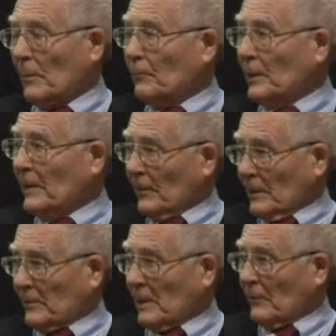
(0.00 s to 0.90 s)
that were
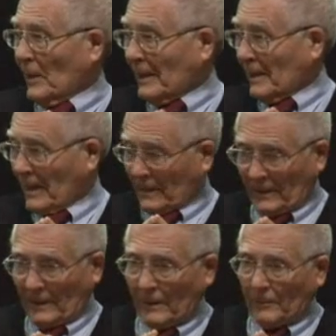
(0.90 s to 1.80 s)
previously
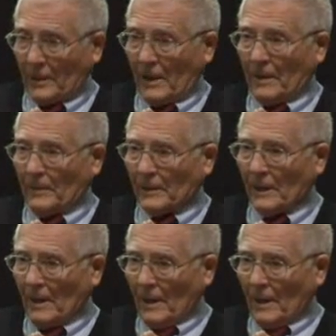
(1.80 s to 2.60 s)
regulating the climate.